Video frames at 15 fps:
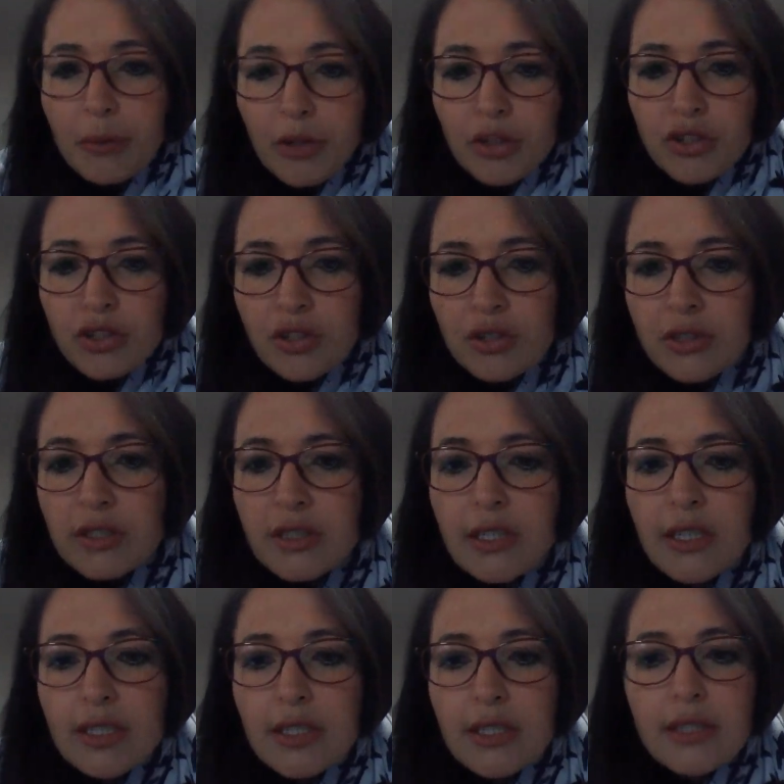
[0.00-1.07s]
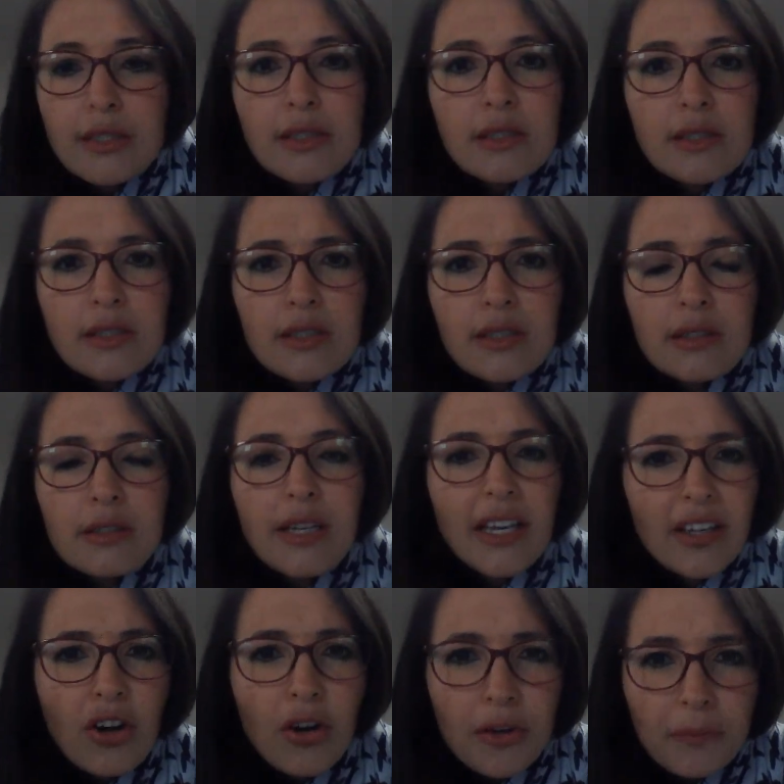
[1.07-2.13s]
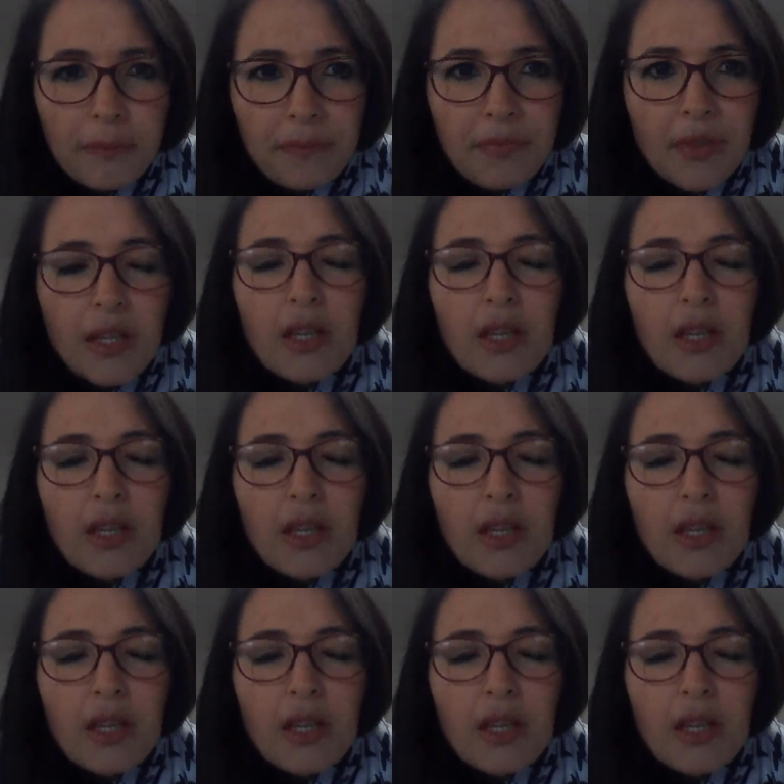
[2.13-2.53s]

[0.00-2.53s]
emotions is at home,